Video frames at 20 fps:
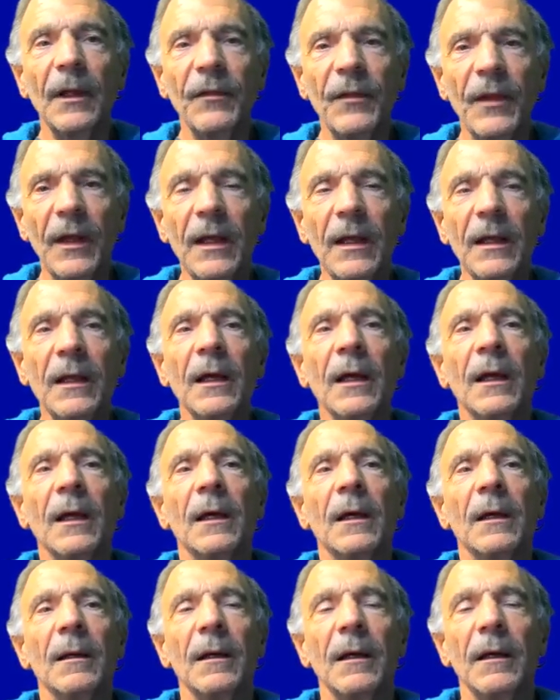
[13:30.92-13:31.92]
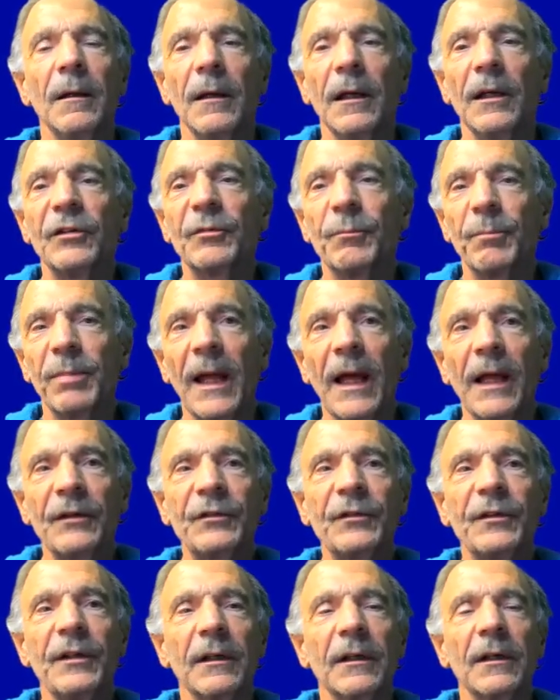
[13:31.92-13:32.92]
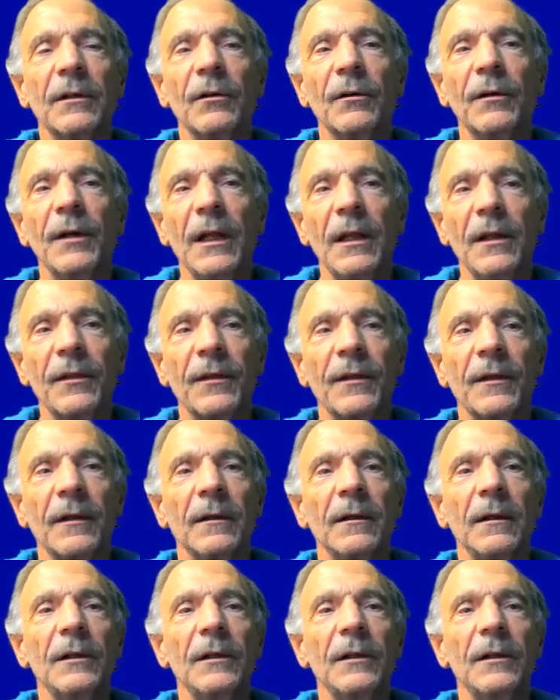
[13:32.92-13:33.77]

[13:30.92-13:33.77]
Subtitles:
it's plastic underneath.